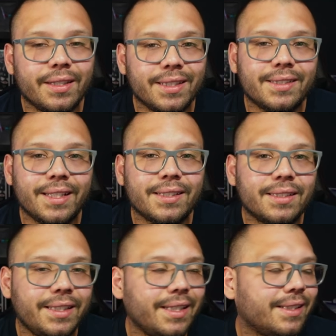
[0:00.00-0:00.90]
This takes
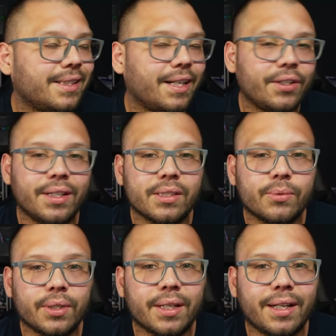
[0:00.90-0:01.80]
the entire
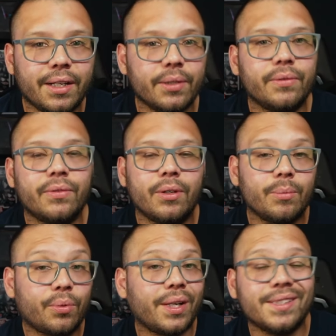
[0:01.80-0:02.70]
guesswork out of
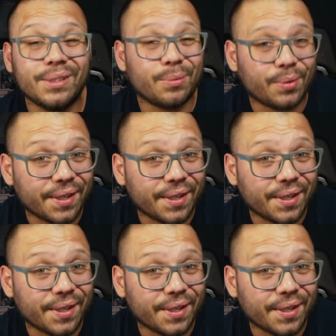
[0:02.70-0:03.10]
pricing your